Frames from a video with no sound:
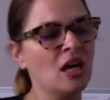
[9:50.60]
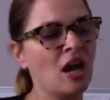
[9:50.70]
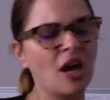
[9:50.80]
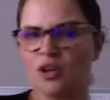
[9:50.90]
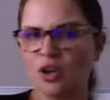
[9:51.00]

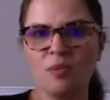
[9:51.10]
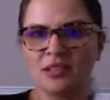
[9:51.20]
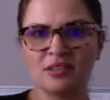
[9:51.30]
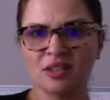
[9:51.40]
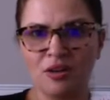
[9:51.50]
I know
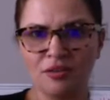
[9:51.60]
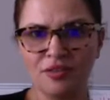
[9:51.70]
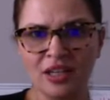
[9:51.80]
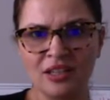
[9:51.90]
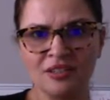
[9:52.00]

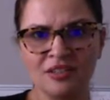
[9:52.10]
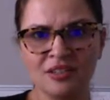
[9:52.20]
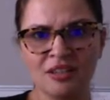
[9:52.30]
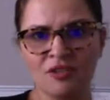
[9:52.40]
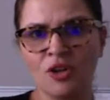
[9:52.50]
myself, and
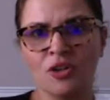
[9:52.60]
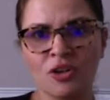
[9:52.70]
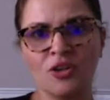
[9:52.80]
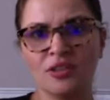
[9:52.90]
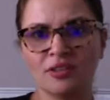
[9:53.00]
you've got to
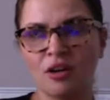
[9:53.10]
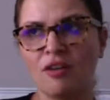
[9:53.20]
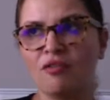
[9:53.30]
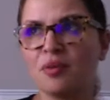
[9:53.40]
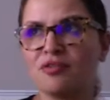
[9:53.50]
know
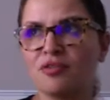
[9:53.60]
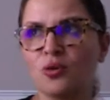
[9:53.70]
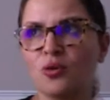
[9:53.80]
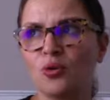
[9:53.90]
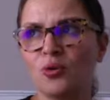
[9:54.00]
yourself
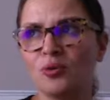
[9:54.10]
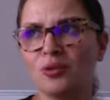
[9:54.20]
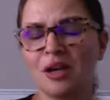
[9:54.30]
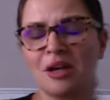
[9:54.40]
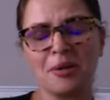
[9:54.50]
before
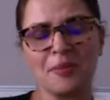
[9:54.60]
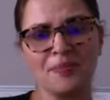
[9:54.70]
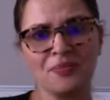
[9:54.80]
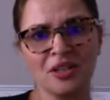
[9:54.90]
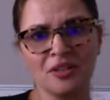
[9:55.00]

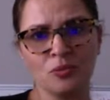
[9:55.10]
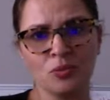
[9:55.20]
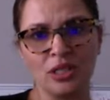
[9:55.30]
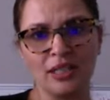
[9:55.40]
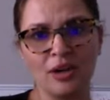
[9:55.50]
you can
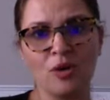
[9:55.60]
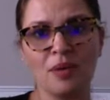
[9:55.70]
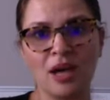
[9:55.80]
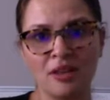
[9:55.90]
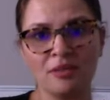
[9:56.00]
really
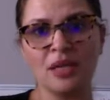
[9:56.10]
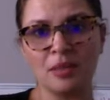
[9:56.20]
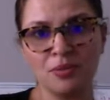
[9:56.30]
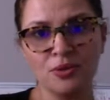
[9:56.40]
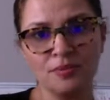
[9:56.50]
help other
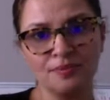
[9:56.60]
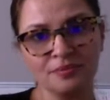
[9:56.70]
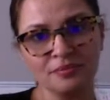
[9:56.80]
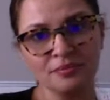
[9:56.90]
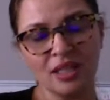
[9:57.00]
people.
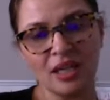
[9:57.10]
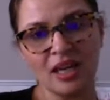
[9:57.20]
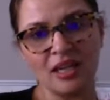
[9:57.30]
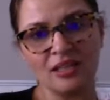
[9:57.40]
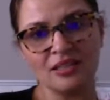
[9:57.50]

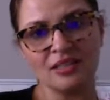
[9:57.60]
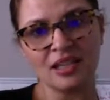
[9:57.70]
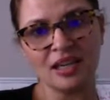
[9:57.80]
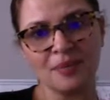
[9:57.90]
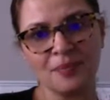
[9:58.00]
And
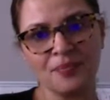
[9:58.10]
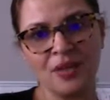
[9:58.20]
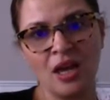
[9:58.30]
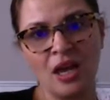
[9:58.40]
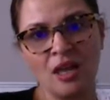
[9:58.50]

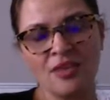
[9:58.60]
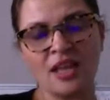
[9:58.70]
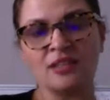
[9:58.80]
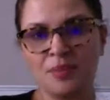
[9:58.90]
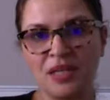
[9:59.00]

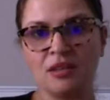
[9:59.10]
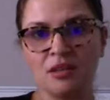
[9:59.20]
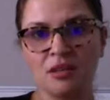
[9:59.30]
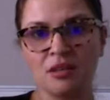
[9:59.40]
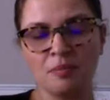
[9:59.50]
that's been
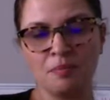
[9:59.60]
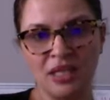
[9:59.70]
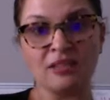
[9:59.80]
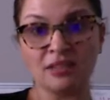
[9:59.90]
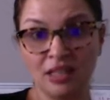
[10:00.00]
the
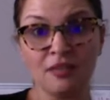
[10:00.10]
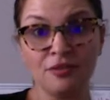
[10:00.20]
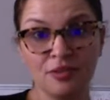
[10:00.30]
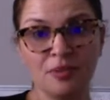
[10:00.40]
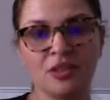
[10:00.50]
biggest
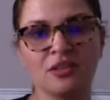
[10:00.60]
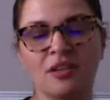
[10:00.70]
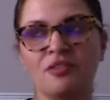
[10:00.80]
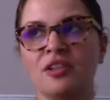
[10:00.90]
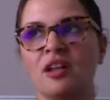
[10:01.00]
gift, because
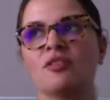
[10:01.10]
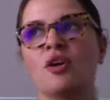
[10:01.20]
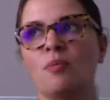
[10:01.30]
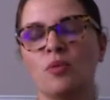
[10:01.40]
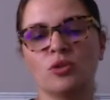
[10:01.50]
I feel I've
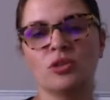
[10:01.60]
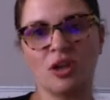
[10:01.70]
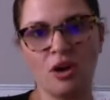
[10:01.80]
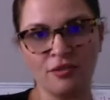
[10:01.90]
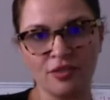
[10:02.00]
got more
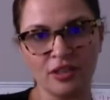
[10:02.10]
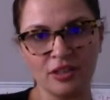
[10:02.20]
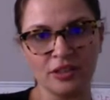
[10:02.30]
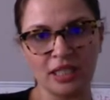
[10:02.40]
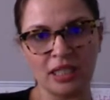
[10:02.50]
to
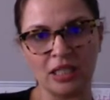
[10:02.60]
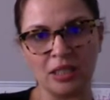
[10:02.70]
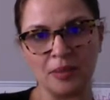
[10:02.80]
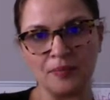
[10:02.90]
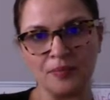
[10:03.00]
offer
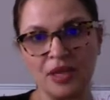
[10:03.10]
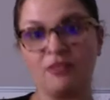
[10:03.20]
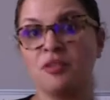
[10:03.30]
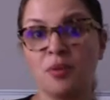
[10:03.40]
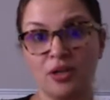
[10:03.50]

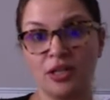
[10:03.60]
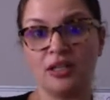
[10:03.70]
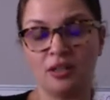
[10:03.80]
everybody